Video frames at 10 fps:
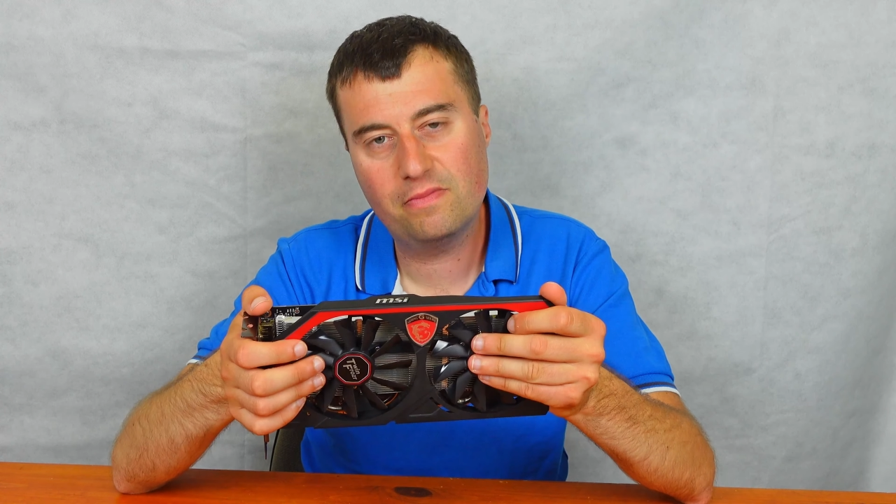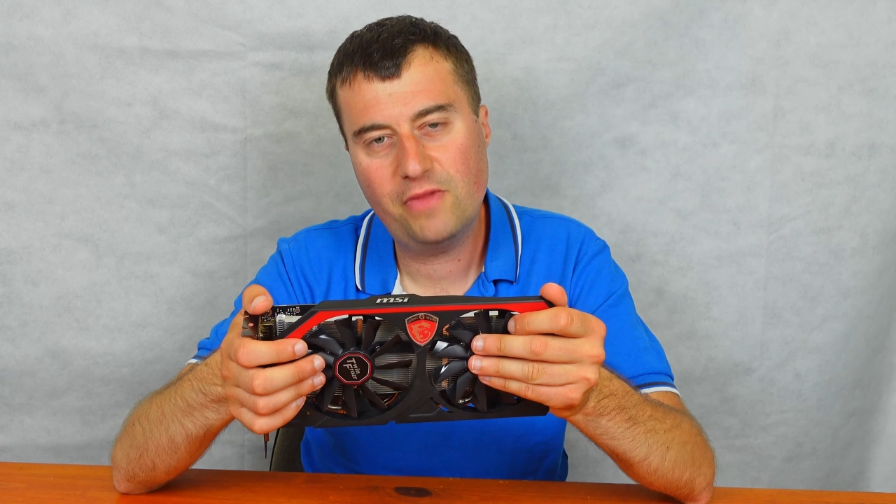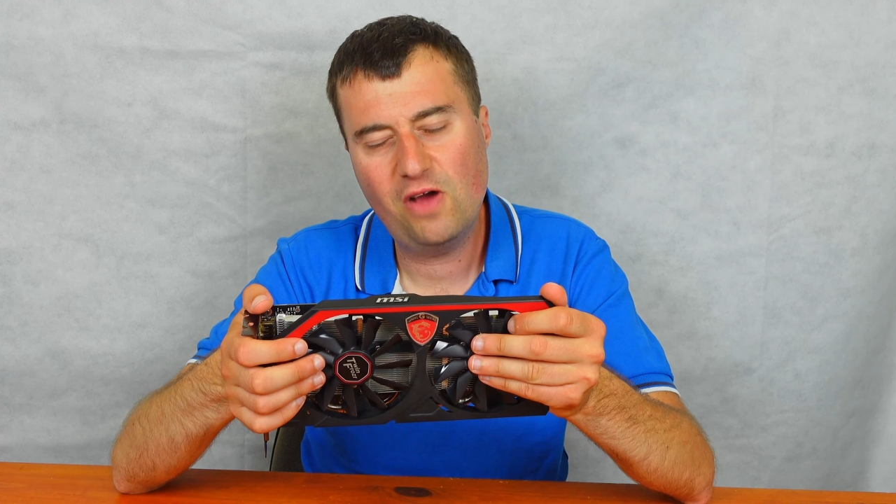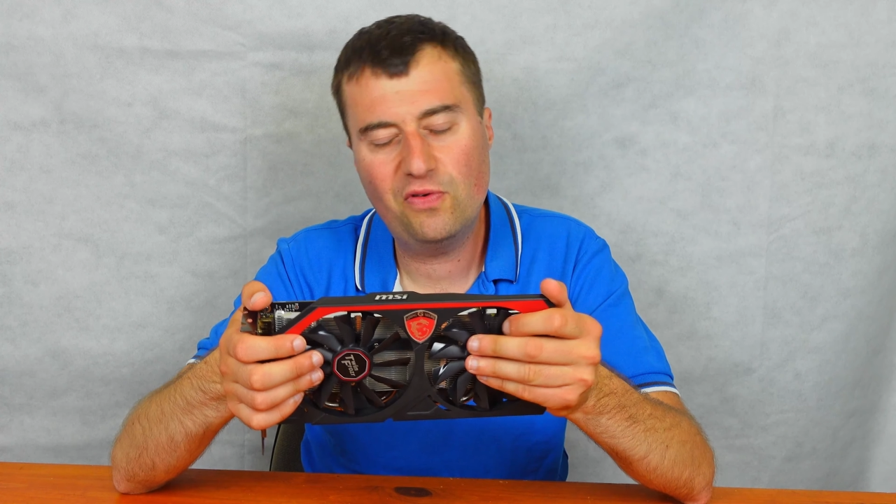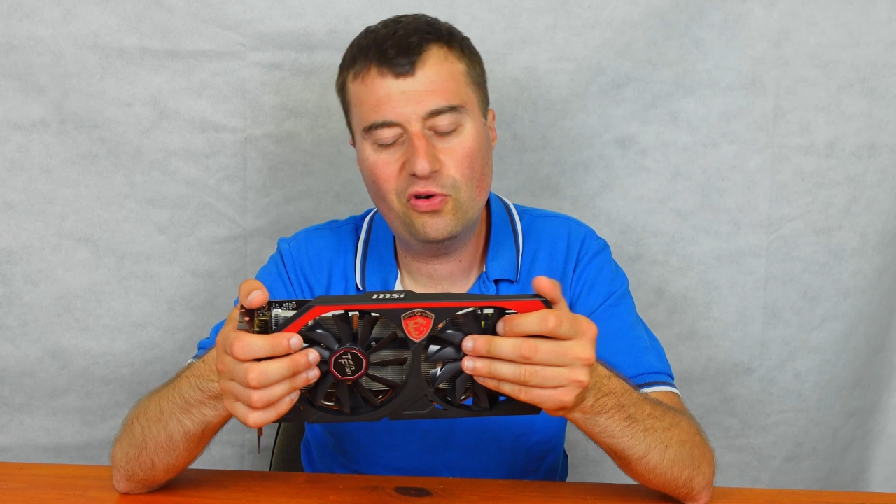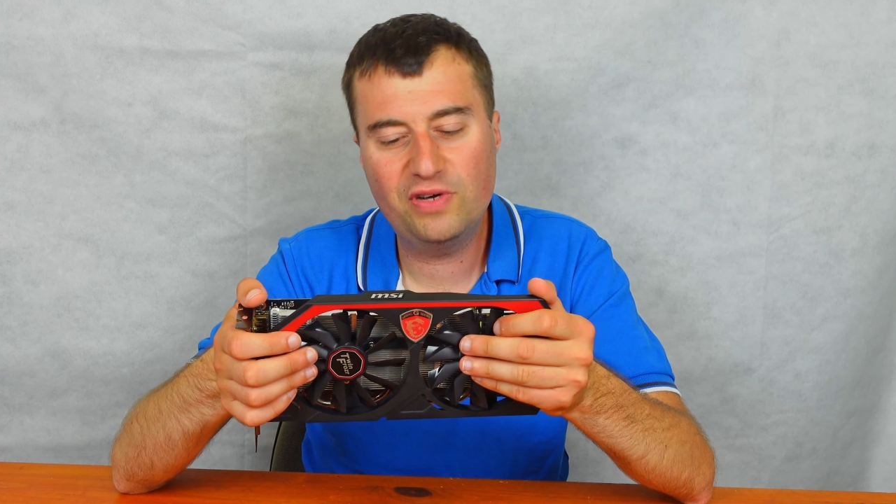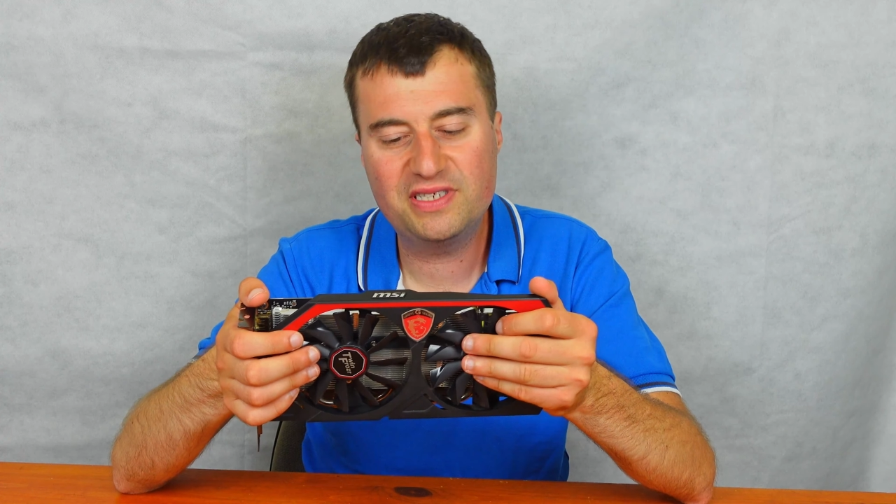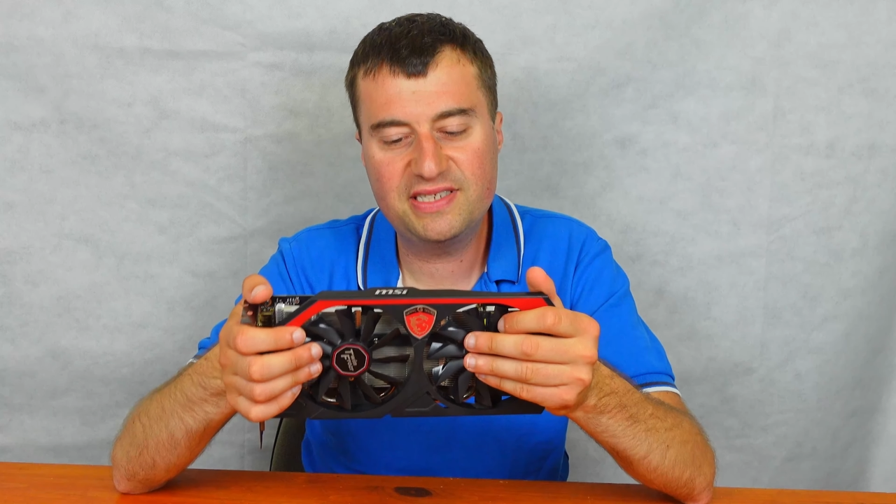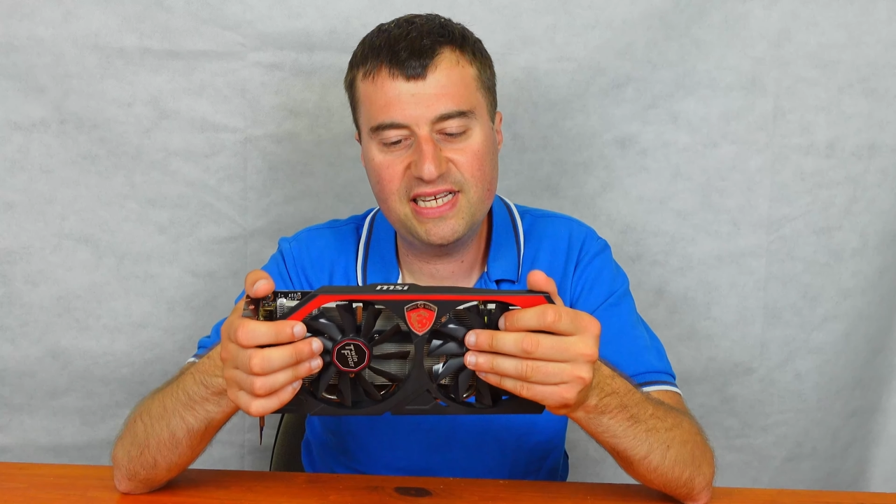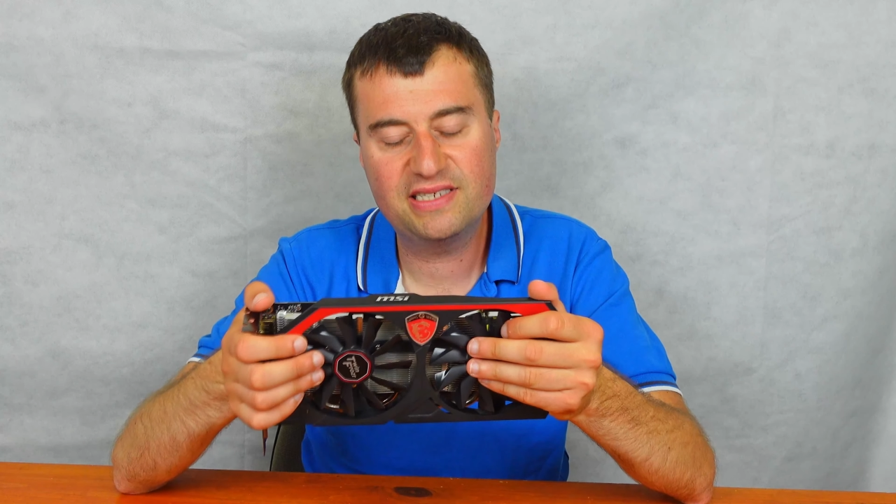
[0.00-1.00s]
Overall, it's
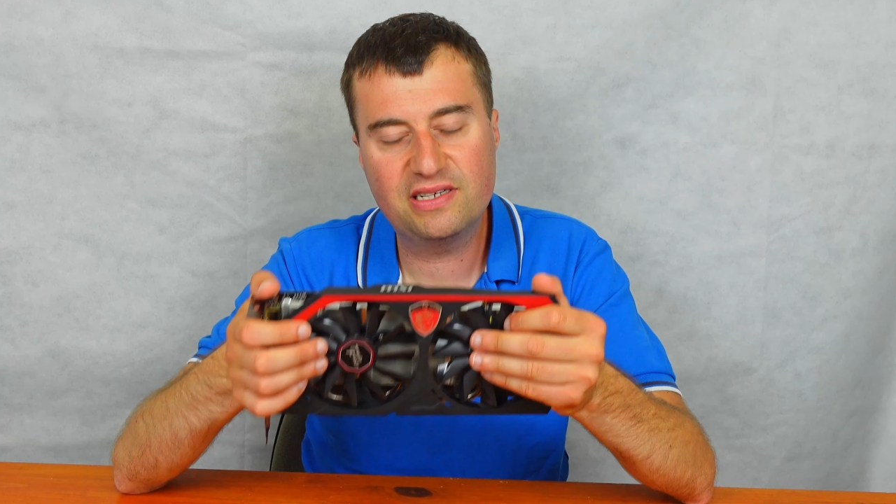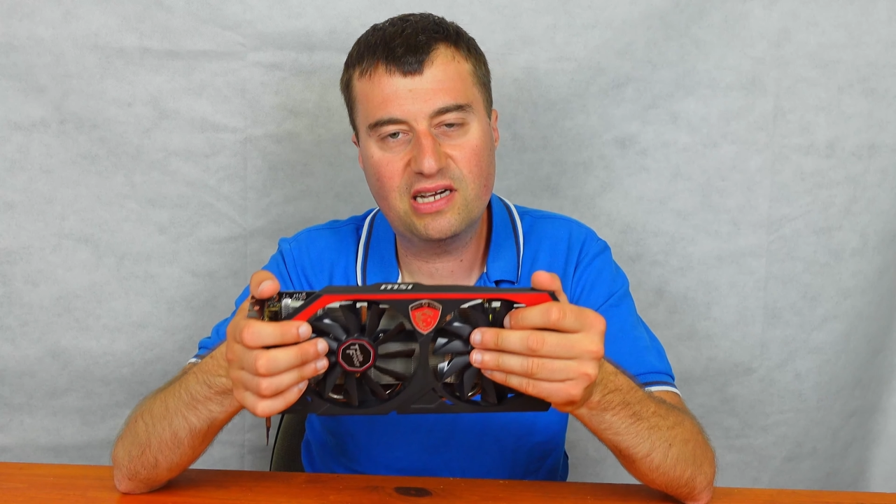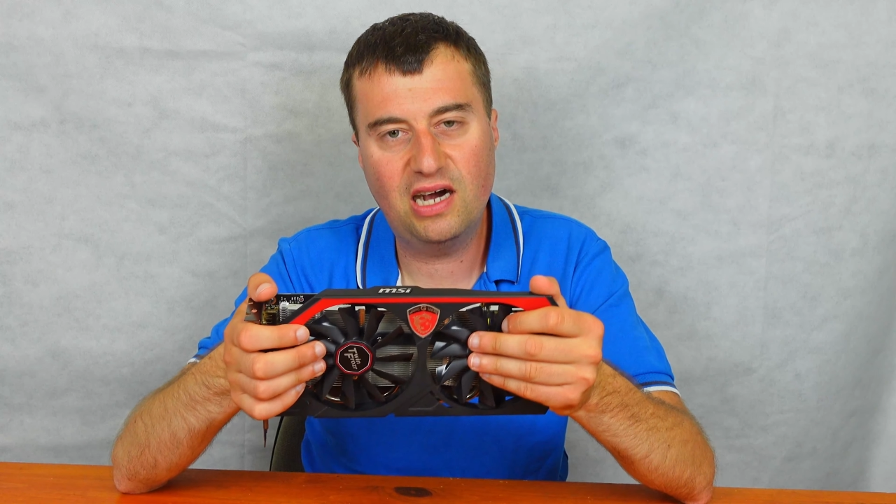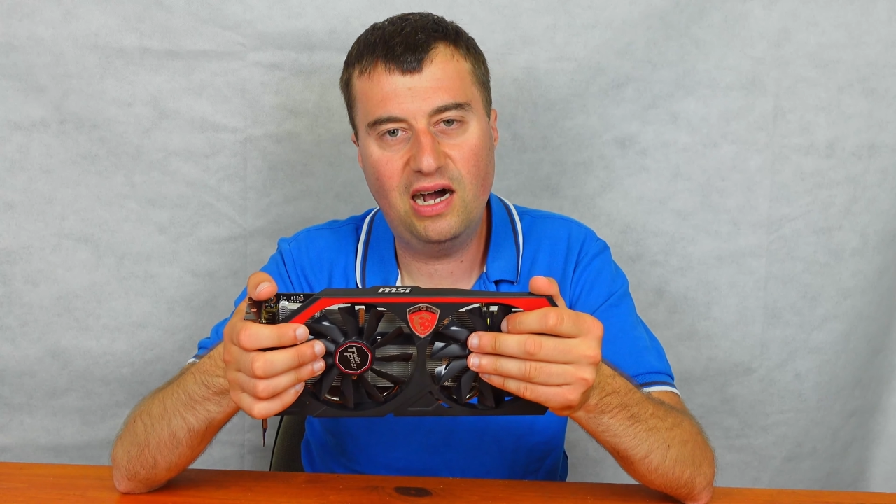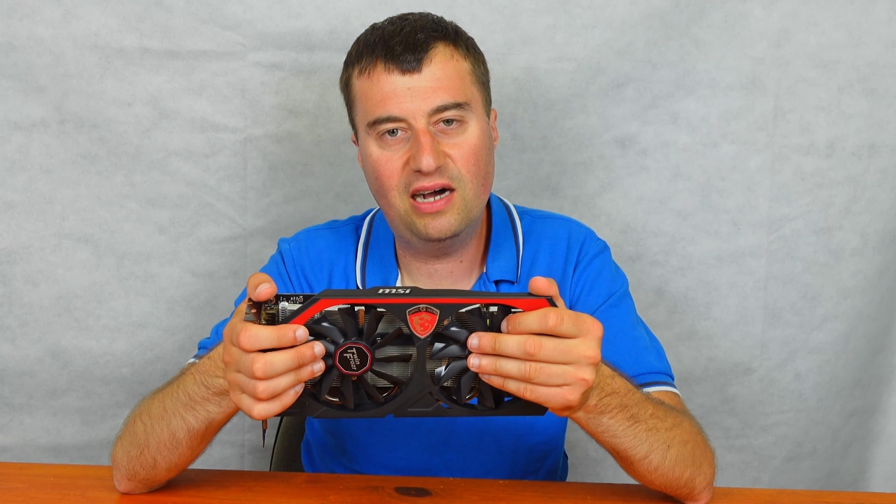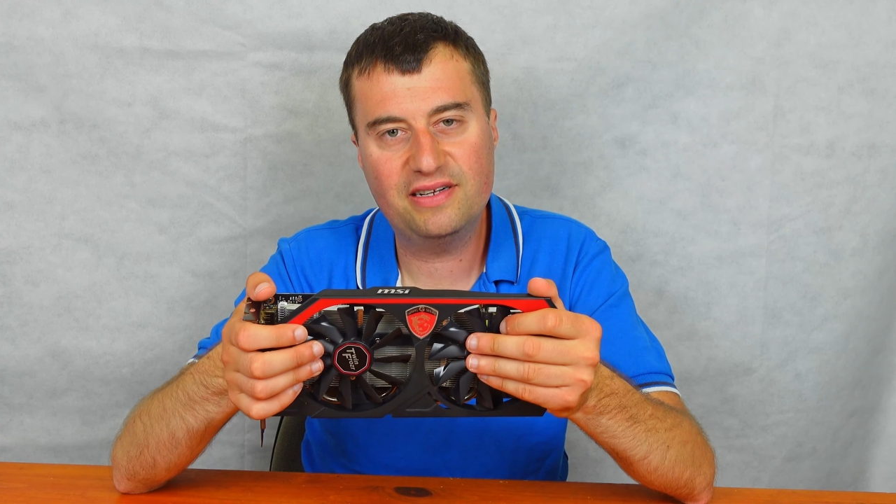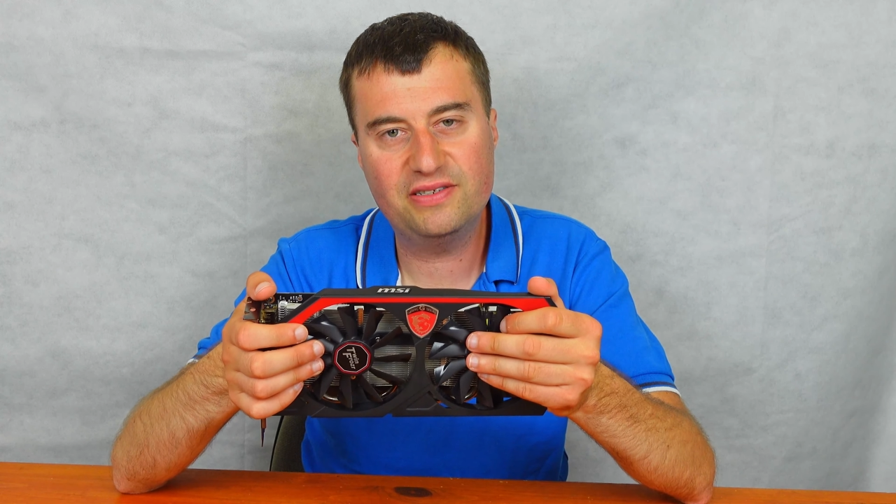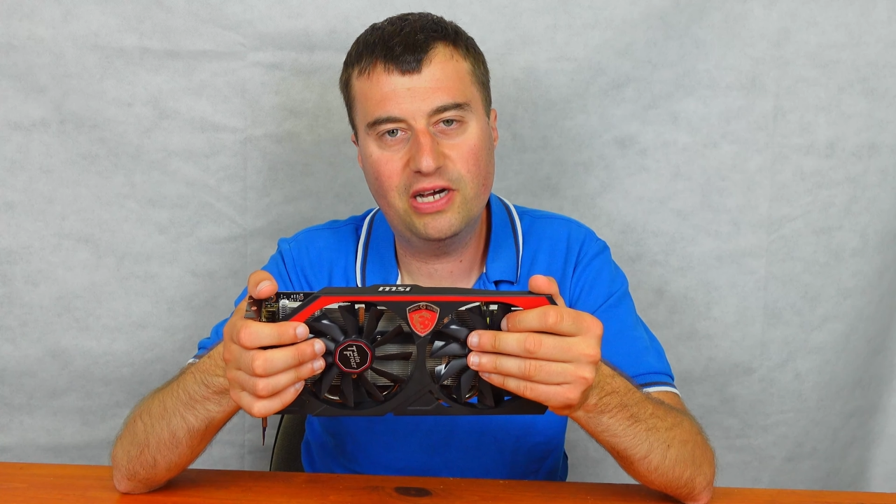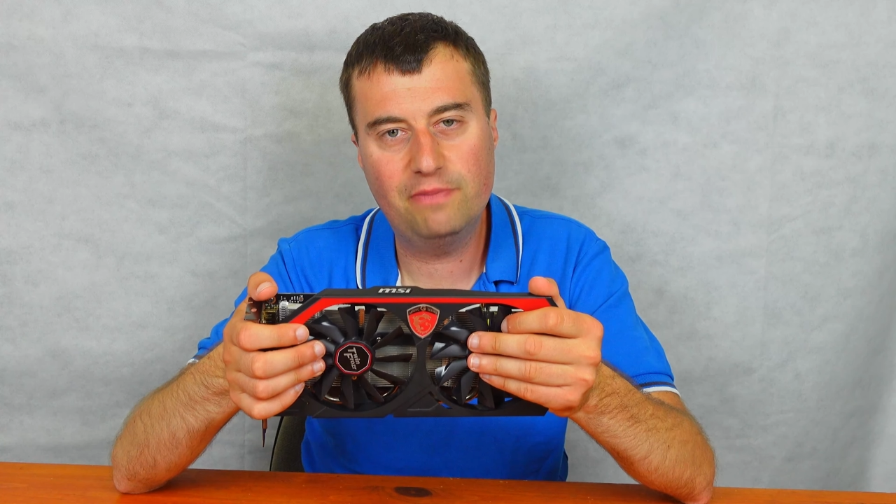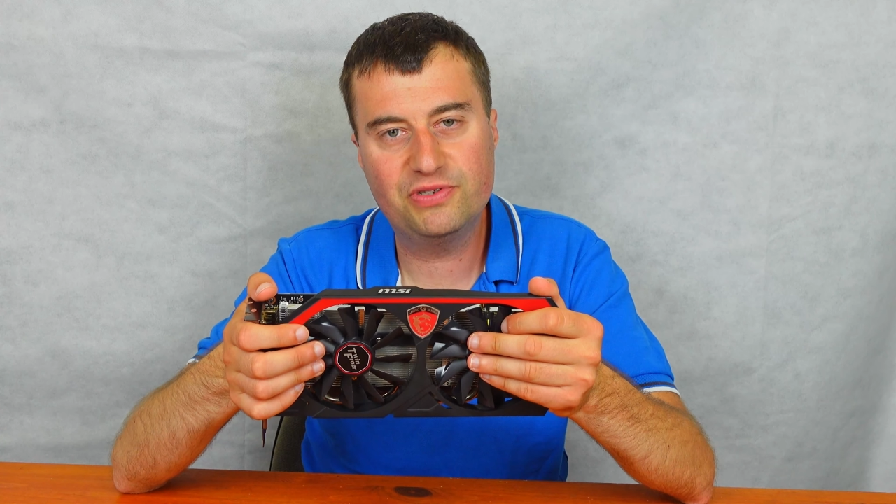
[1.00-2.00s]
a decent card in
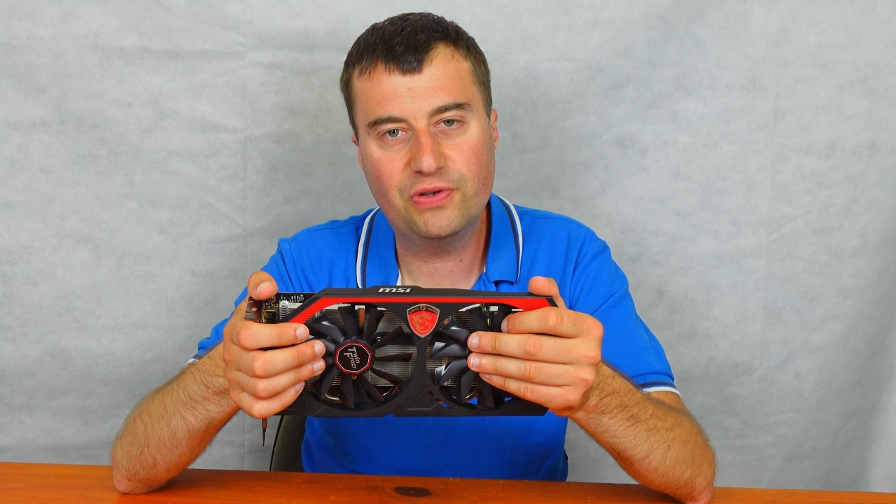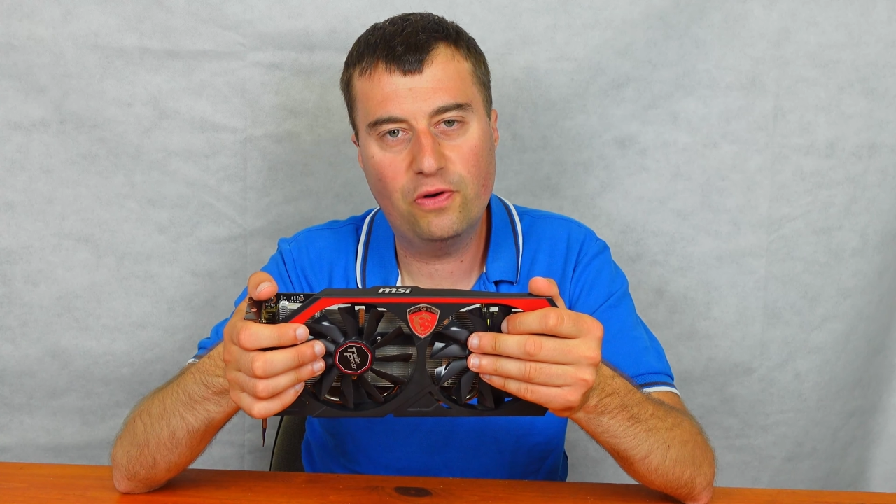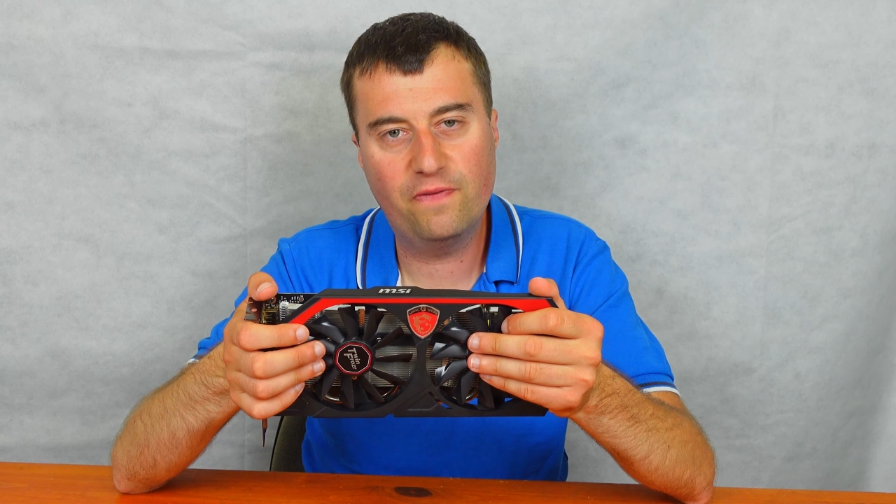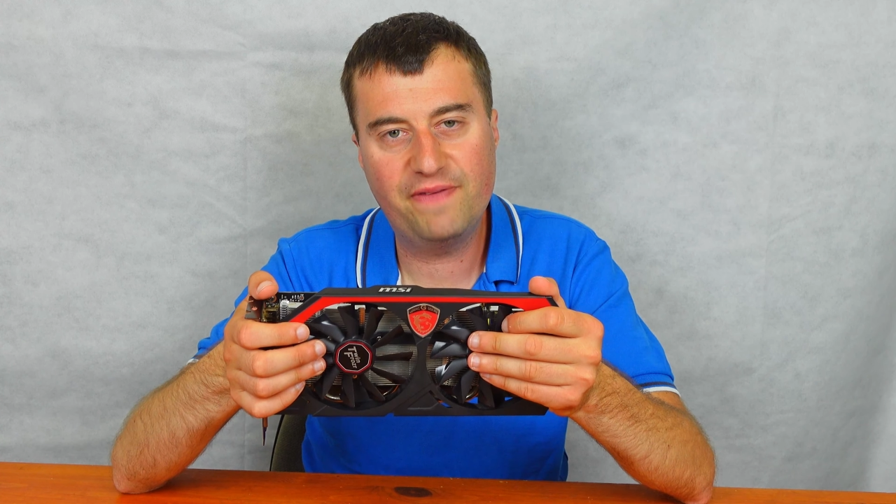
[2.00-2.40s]
terms of